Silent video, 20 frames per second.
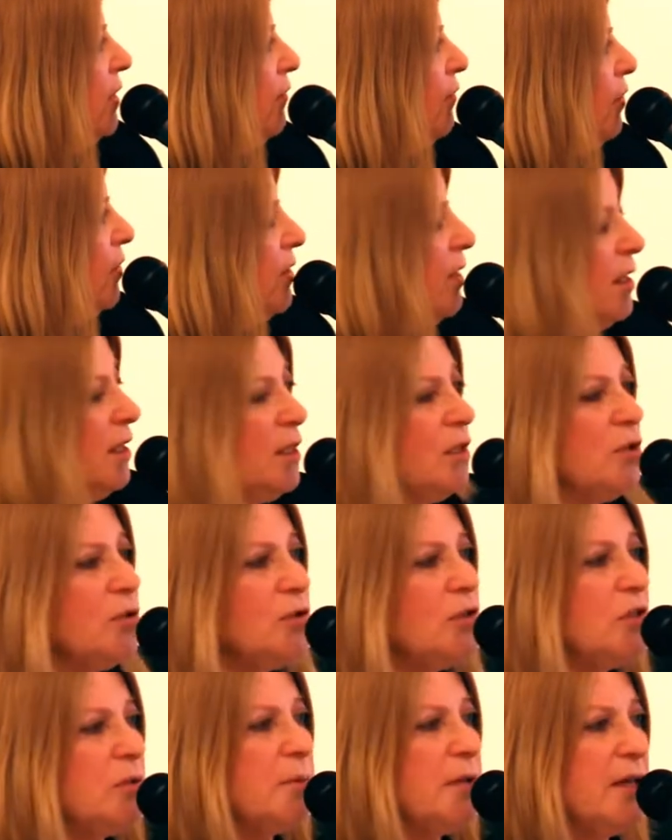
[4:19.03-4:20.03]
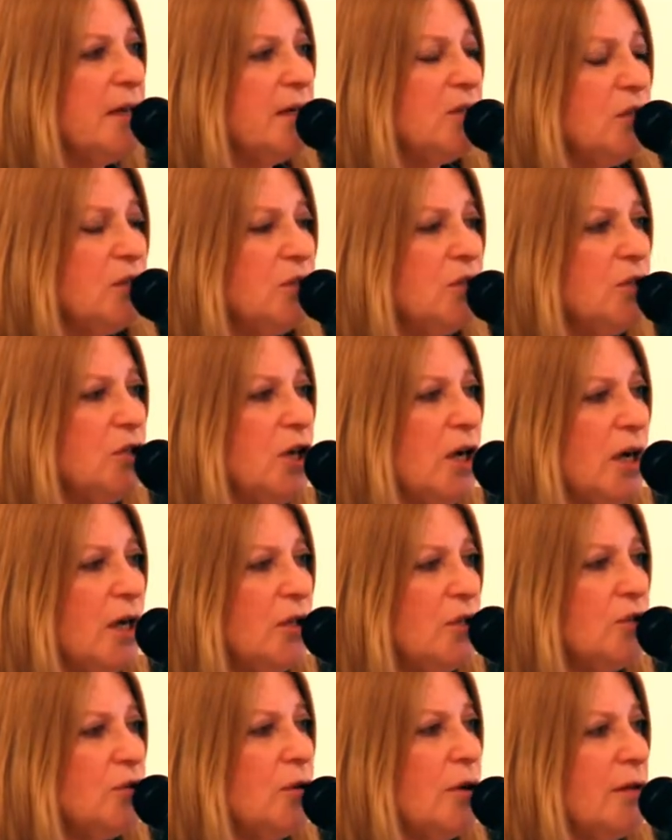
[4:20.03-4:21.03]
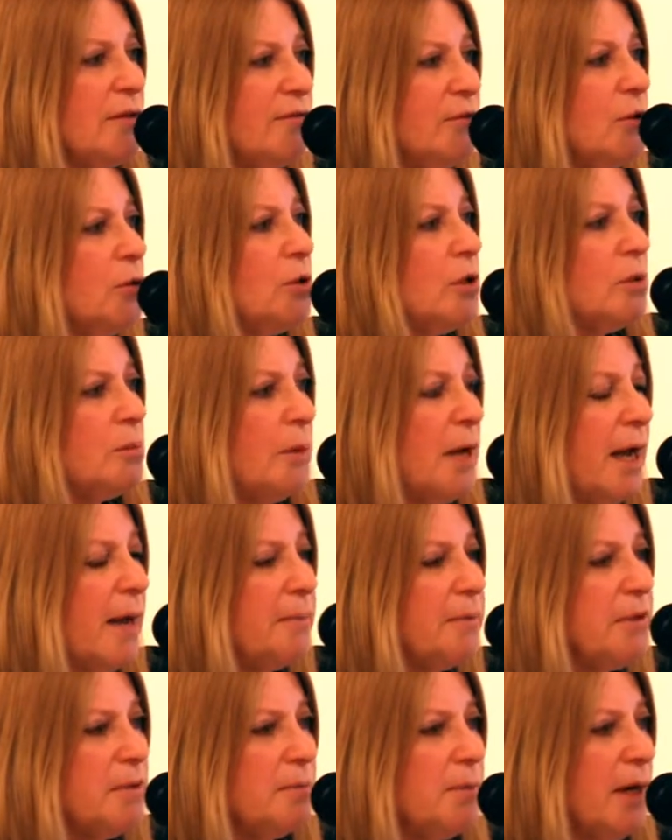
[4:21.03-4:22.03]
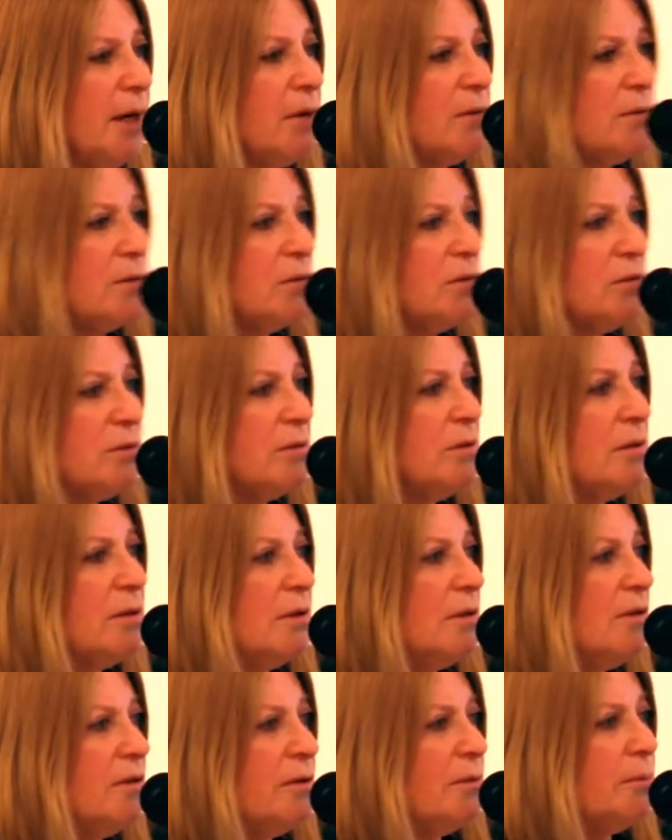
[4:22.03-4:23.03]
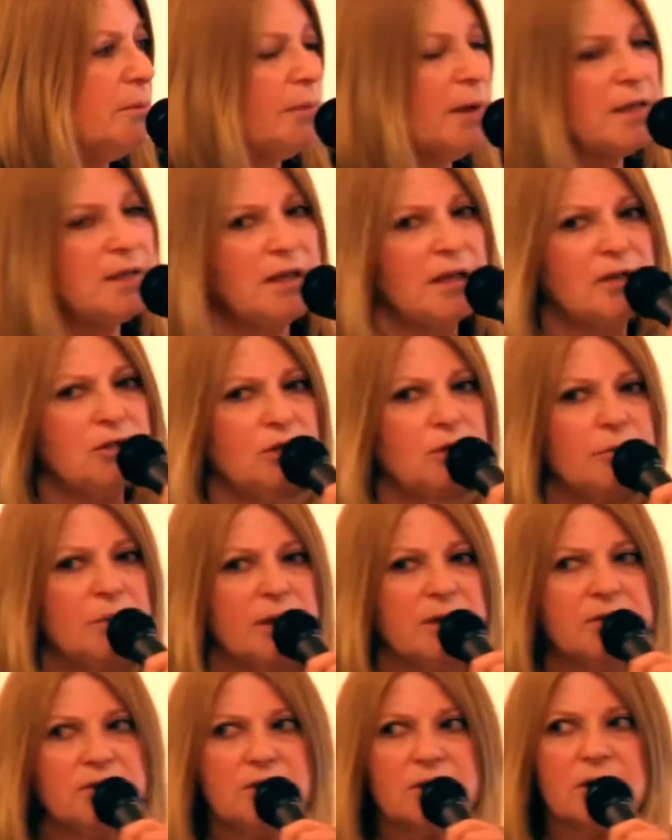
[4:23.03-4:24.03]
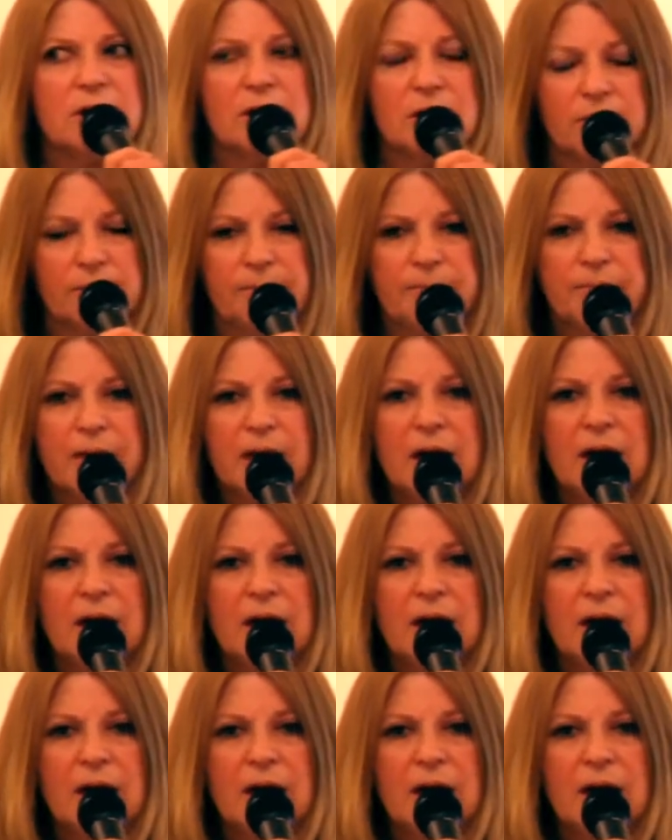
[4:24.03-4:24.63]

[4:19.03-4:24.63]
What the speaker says: different than it used to be. They just changed all of Google Maps about, I think, 2 months ago.